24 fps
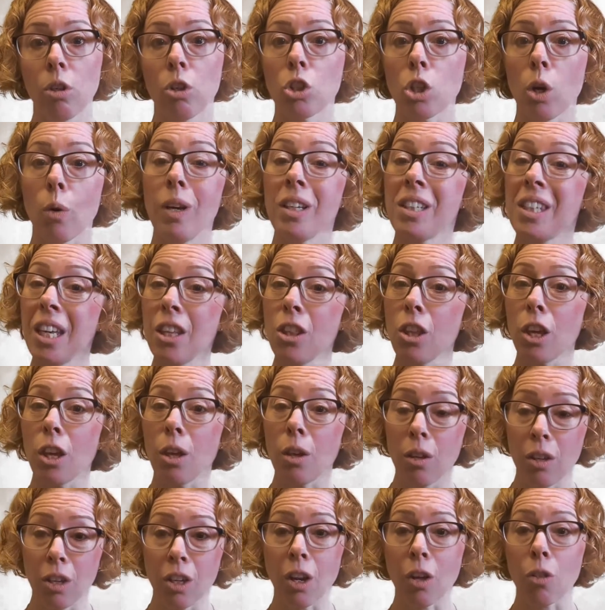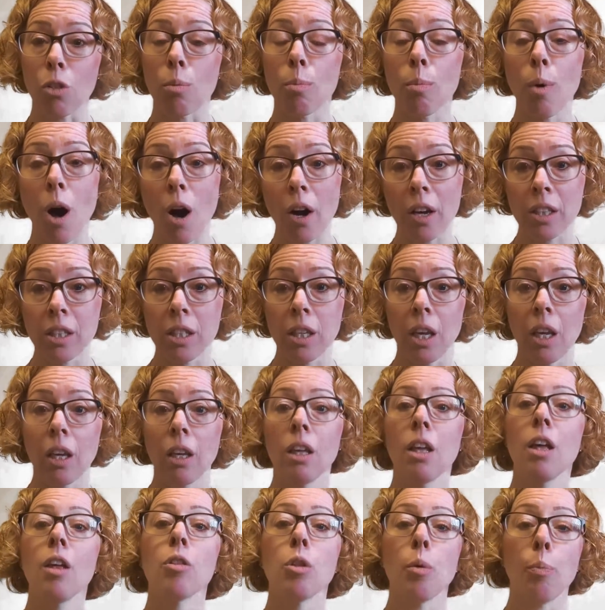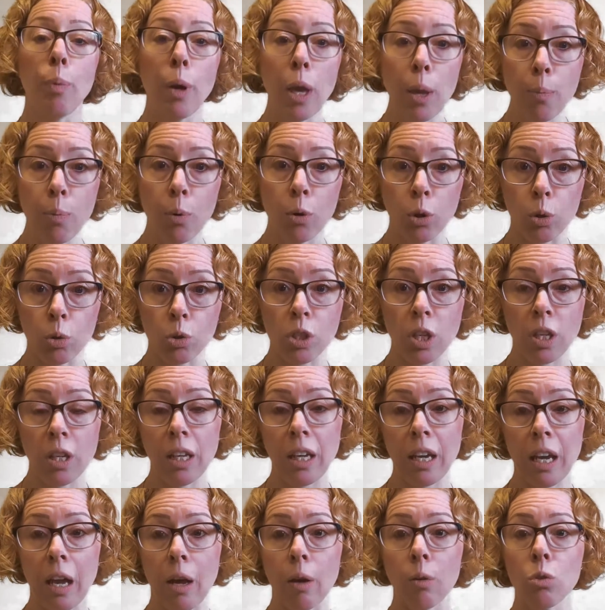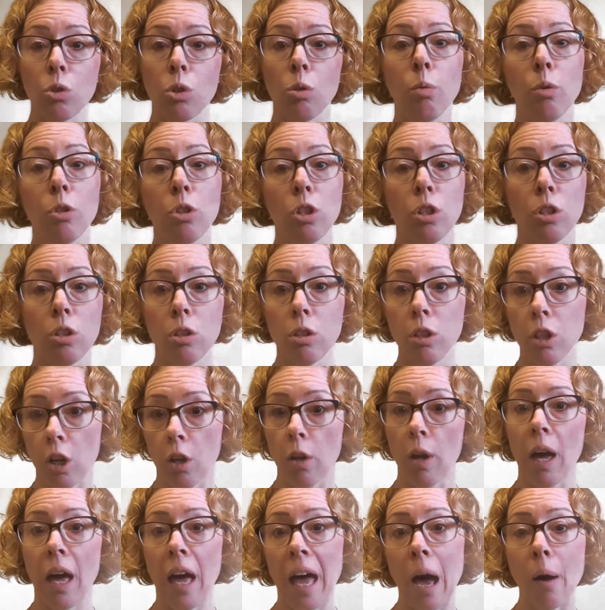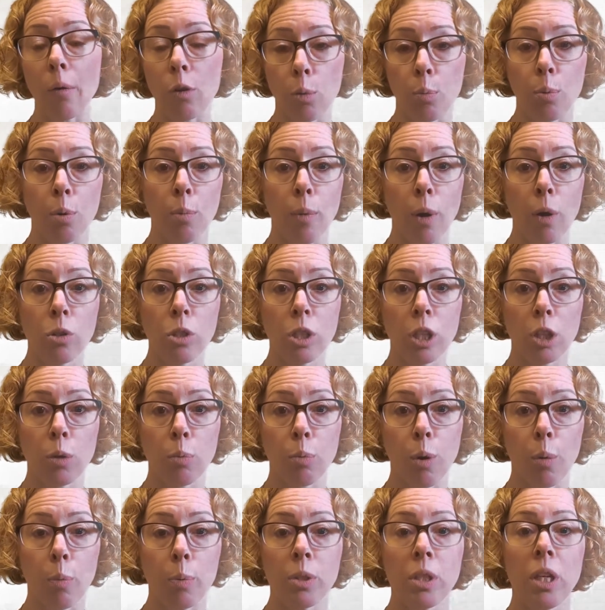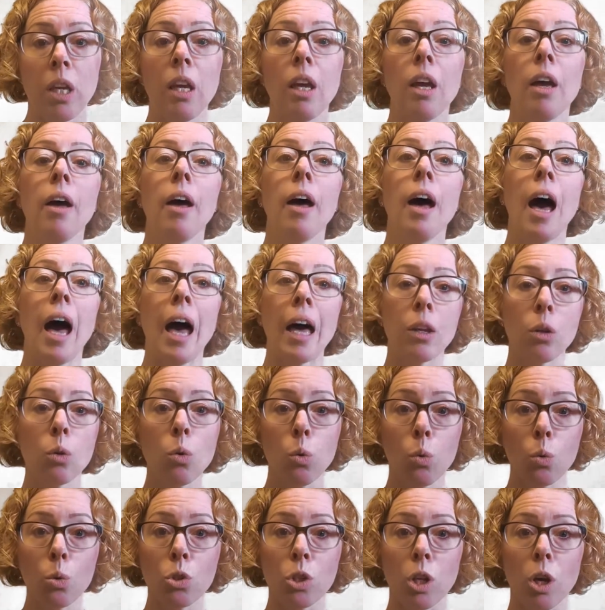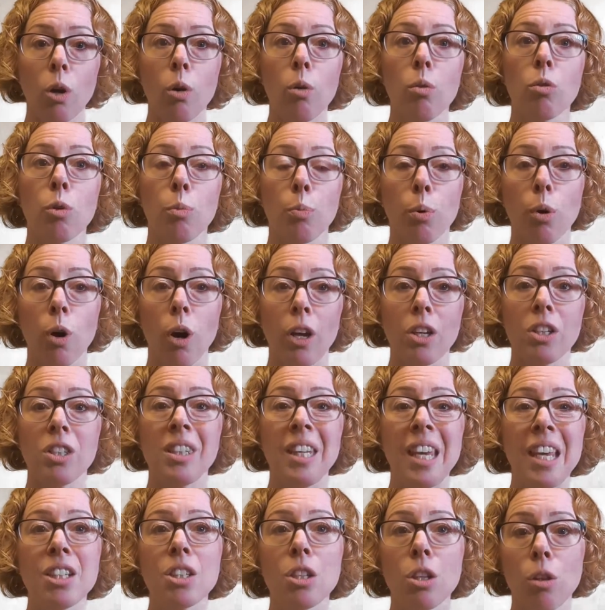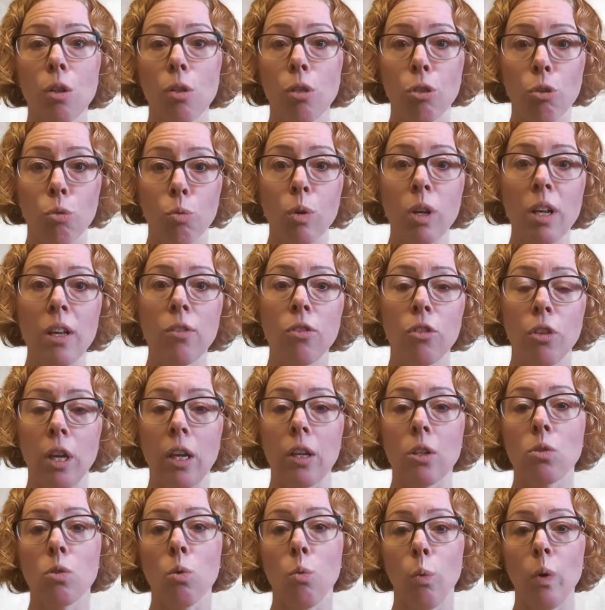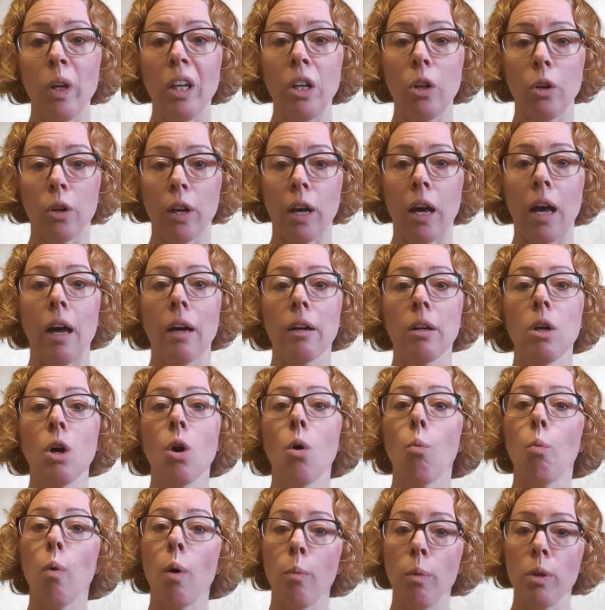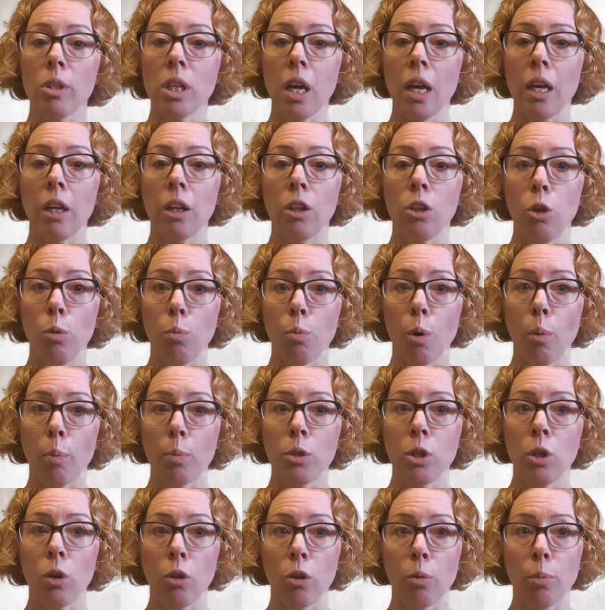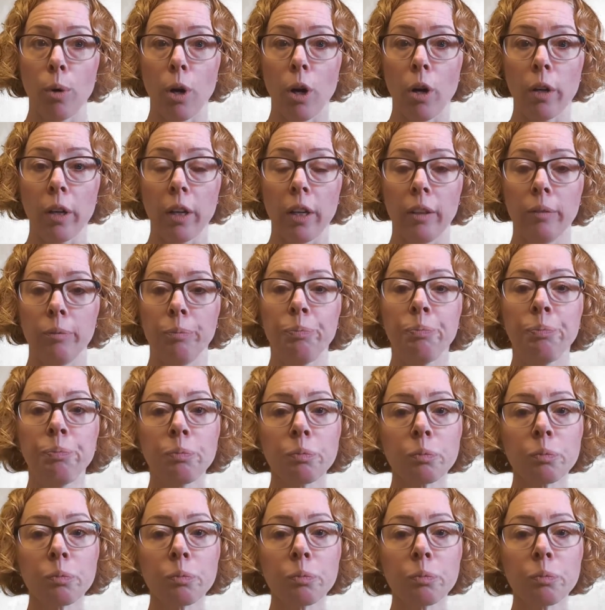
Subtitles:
So it's either the marketing, the people you're sending it out to, which is how you're promoting the property, and also the price. These are the three things that we look at when we take a new property on the market.